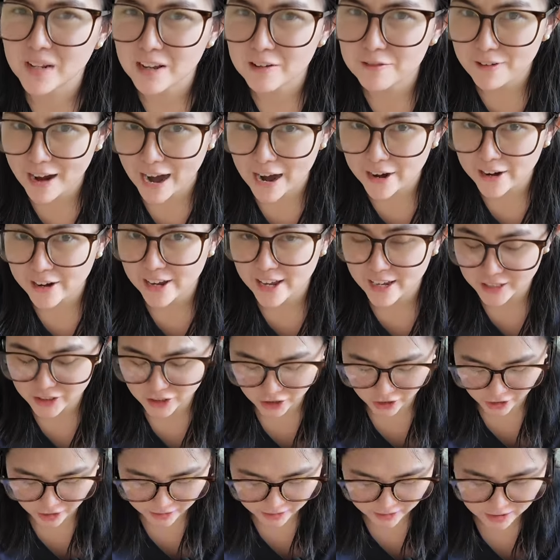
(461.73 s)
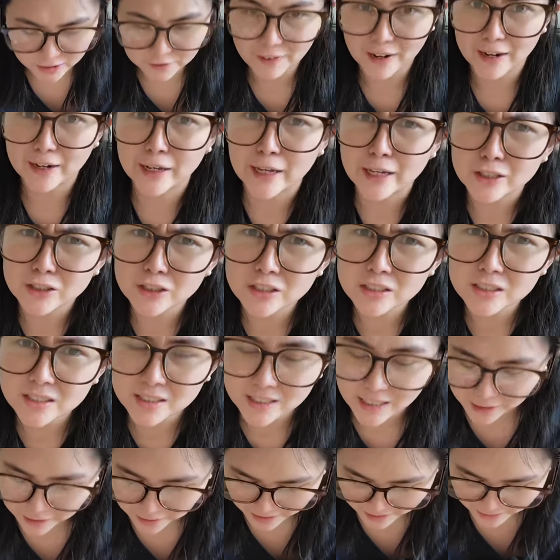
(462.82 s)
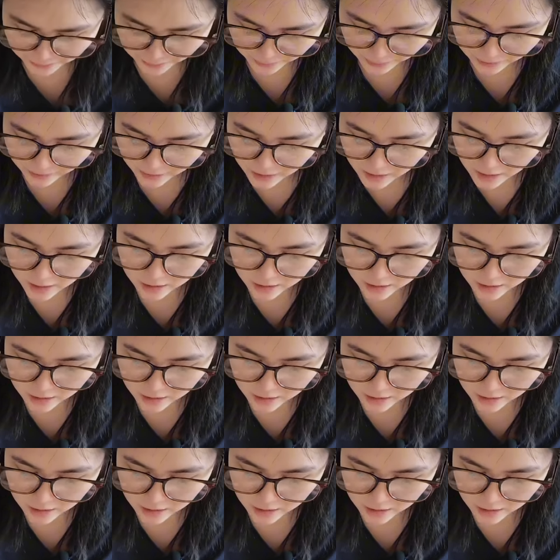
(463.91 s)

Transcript: variations. Variations, is the right word?